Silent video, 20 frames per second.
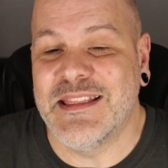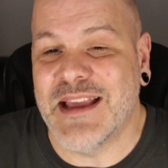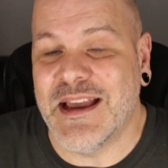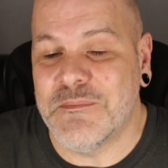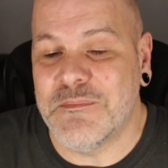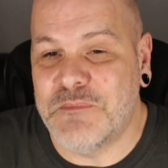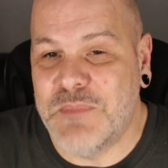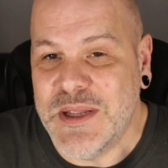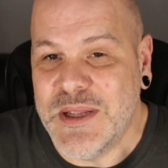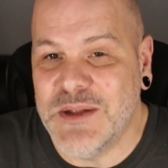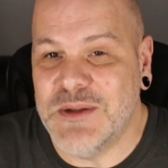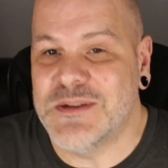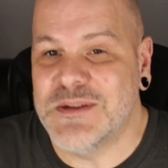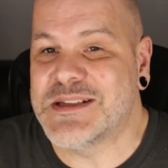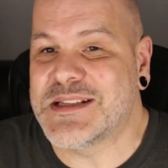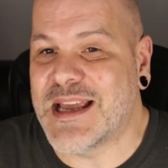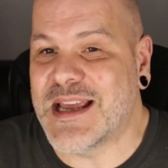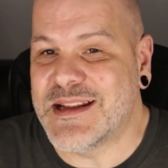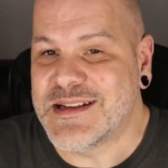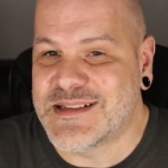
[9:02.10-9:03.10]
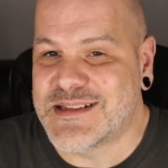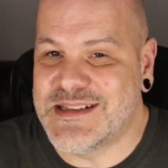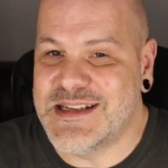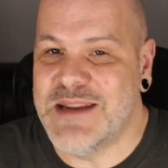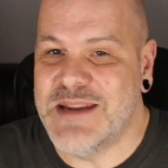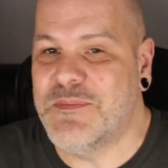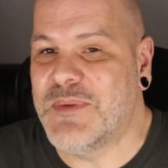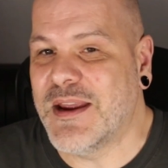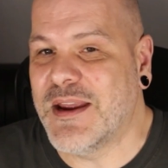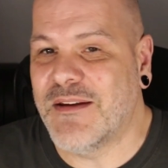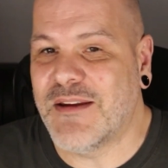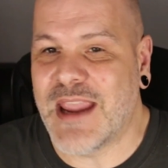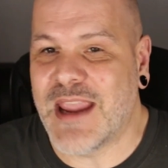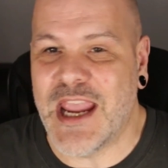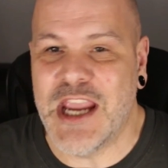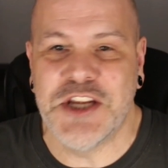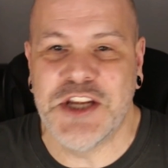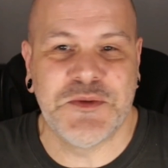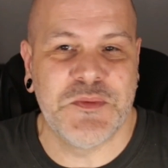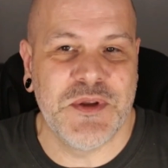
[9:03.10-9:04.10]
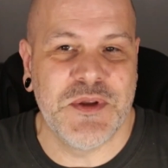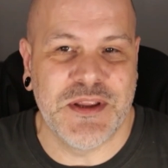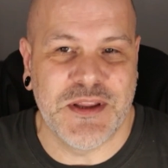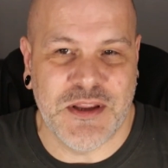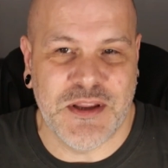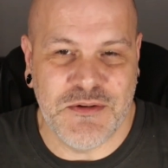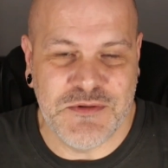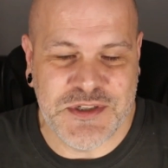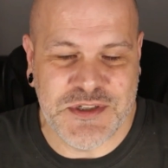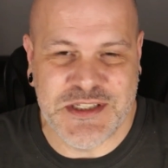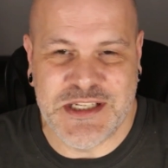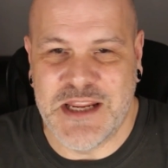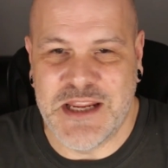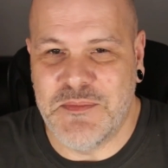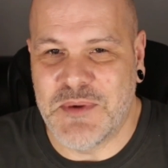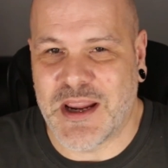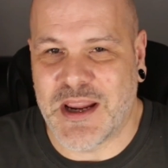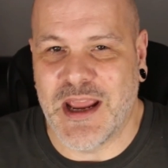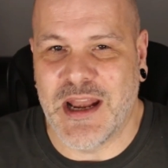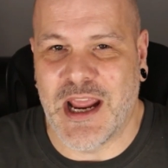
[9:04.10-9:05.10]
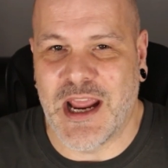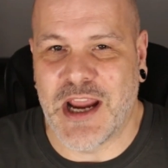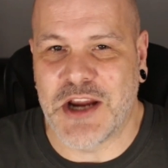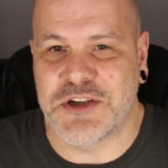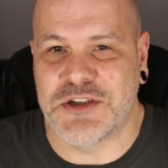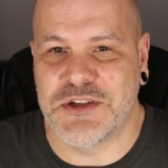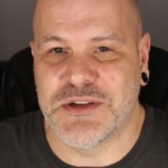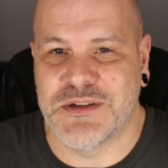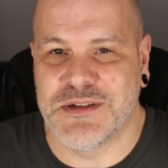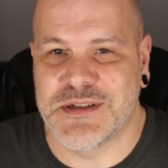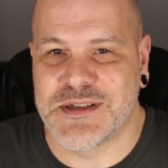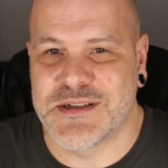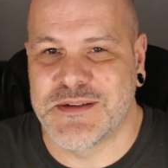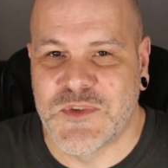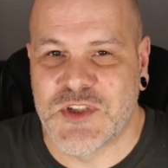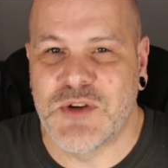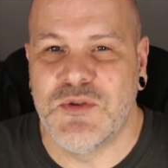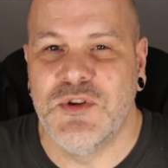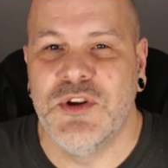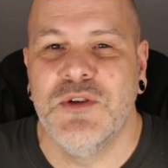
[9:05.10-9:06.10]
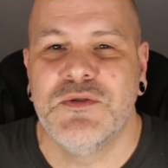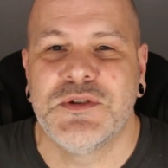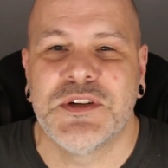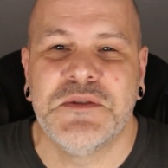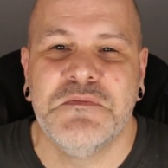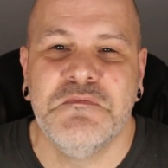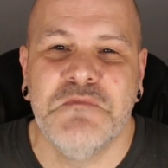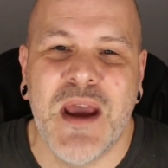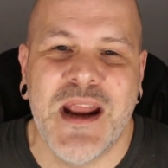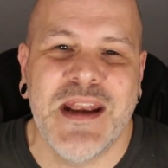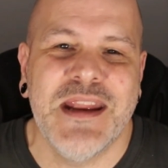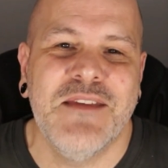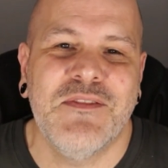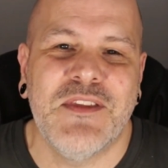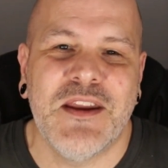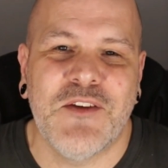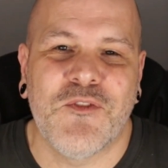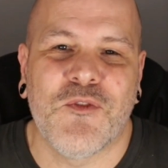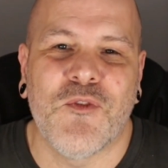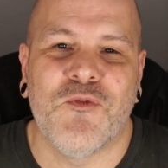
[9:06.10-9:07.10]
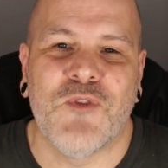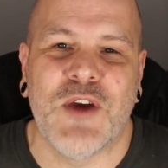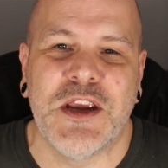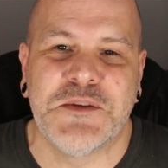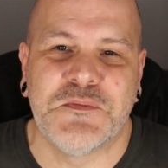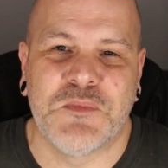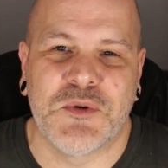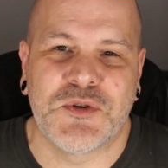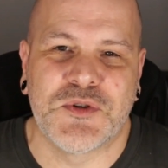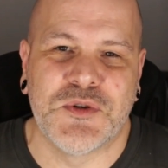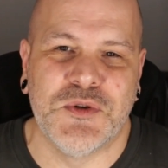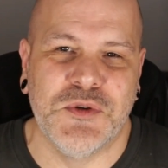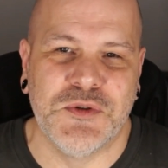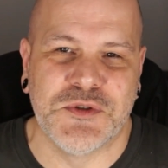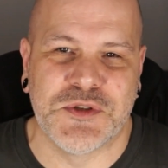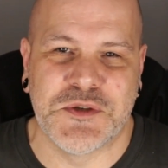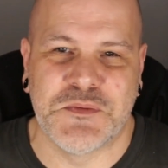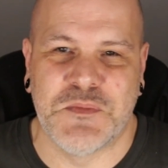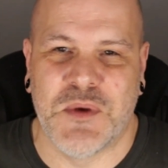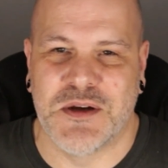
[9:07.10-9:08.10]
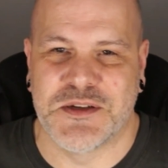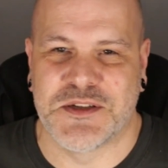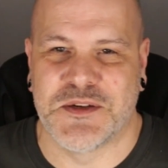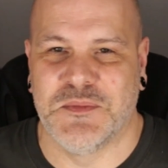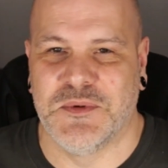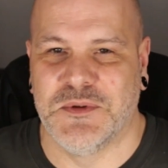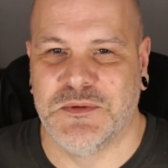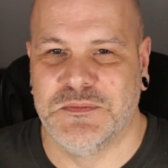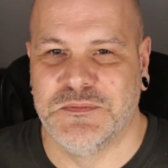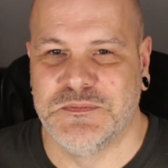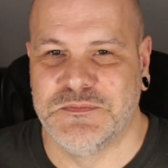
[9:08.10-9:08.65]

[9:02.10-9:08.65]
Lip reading: that builds that deeper engagement, those deeper connections. So use as many of the different Facebook tools as possible.